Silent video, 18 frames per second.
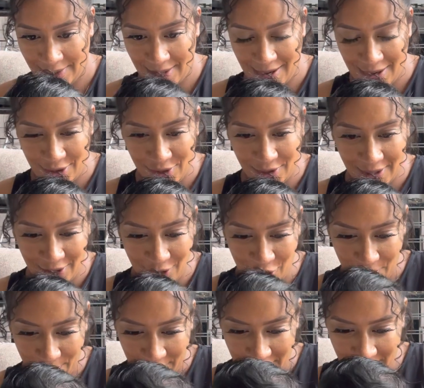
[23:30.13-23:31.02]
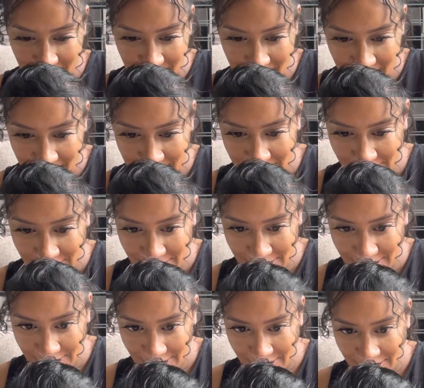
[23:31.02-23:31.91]
Are you going to open your
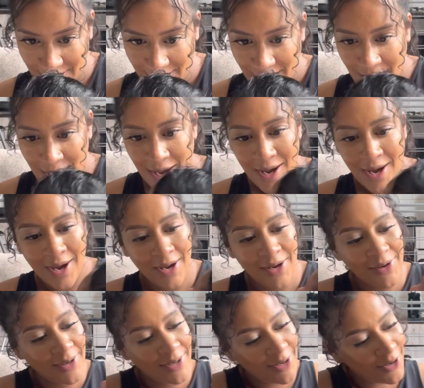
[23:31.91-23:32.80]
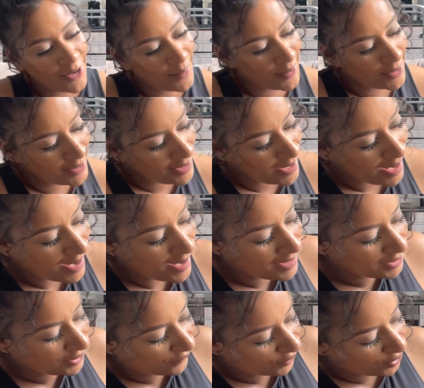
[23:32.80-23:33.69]
eyes? Are you going to open your
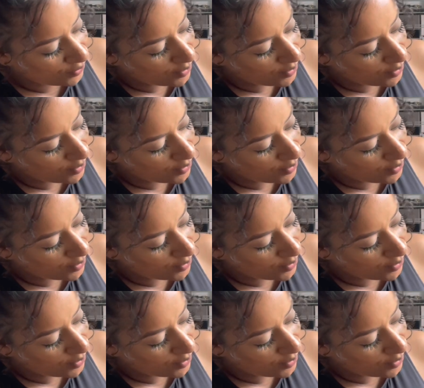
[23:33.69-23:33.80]
eyes for the